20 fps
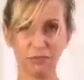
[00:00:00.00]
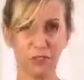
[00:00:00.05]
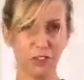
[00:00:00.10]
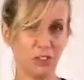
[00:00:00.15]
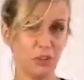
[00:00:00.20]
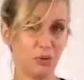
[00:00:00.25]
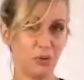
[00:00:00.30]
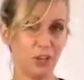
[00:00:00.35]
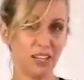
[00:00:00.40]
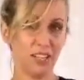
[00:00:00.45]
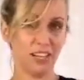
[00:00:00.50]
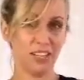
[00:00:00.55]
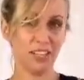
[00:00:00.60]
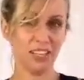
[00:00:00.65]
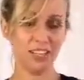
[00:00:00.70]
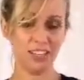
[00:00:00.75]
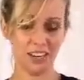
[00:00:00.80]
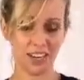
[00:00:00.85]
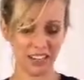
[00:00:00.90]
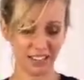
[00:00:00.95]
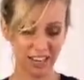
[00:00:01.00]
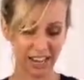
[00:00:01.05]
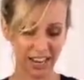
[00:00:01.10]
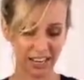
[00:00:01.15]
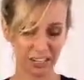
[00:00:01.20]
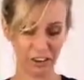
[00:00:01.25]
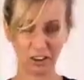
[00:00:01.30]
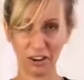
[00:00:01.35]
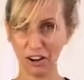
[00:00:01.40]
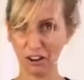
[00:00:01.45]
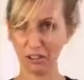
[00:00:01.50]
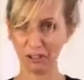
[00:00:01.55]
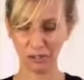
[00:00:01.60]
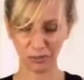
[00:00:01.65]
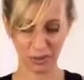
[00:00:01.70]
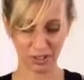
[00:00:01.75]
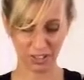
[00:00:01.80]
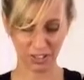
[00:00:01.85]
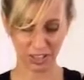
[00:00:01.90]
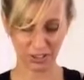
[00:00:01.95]
you may not need a tag at all
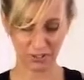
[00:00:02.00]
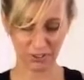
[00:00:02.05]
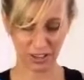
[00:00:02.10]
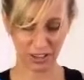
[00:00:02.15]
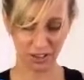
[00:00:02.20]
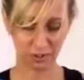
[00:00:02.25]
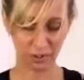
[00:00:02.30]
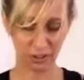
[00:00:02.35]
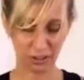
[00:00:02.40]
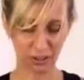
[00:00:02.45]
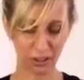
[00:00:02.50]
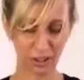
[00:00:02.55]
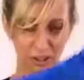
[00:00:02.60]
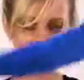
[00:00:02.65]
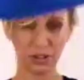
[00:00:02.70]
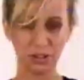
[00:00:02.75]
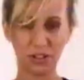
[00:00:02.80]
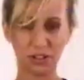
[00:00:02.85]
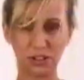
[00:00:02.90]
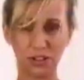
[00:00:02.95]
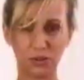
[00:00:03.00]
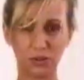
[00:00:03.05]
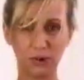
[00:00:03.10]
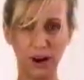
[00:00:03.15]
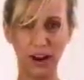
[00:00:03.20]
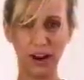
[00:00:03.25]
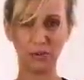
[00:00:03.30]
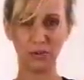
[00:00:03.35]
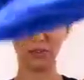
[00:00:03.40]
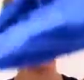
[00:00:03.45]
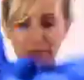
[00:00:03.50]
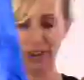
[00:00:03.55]
to identify the middle. You can just grab the